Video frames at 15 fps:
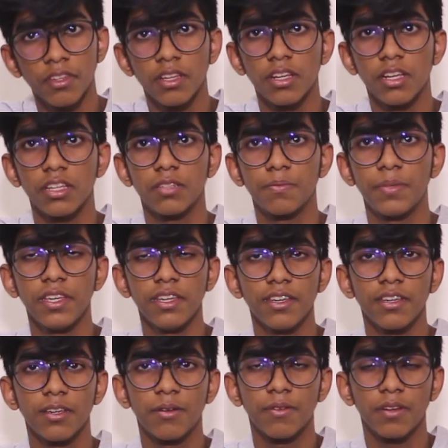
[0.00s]
It is
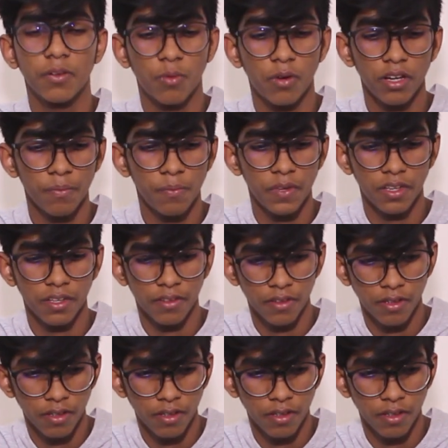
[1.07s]
being quite big.